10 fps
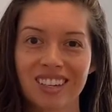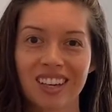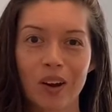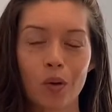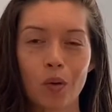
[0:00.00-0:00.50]

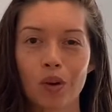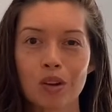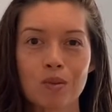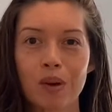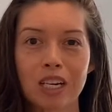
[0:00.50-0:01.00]
or
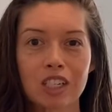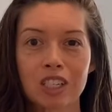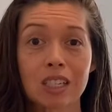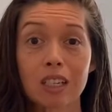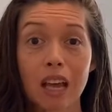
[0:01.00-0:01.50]
you might
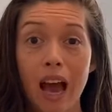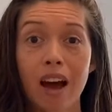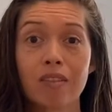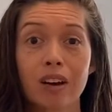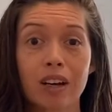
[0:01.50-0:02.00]
just
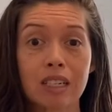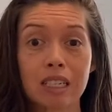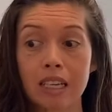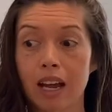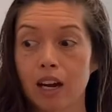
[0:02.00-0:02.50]
have a
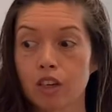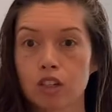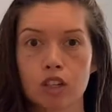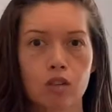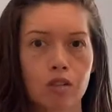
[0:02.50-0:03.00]
desire to
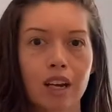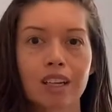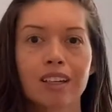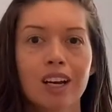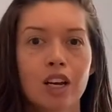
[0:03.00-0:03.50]

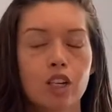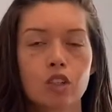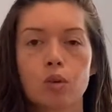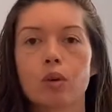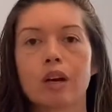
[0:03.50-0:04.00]
create
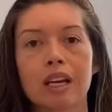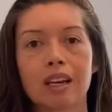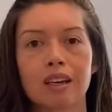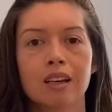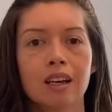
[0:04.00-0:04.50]
joy and